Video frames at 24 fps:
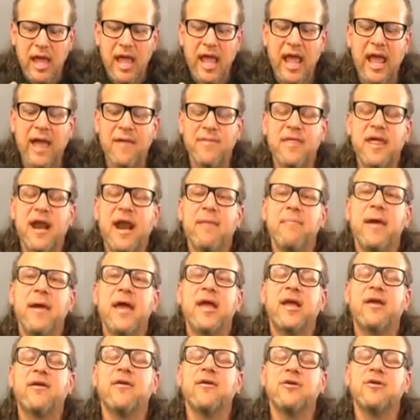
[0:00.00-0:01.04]
and that I
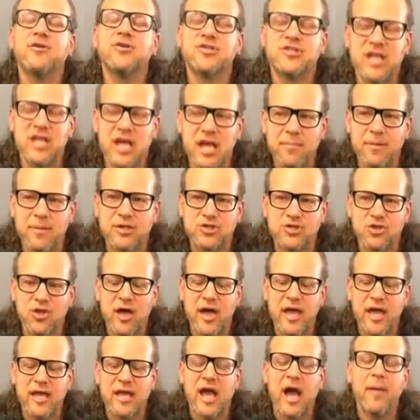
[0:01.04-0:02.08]
make statements
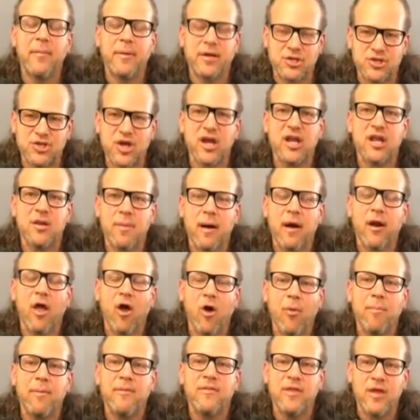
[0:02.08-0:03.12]
like, I'm excited about
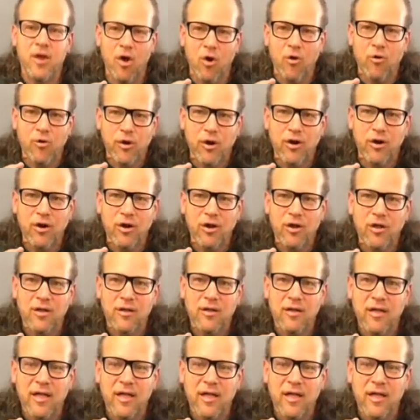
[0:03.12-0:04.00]
helping the owner,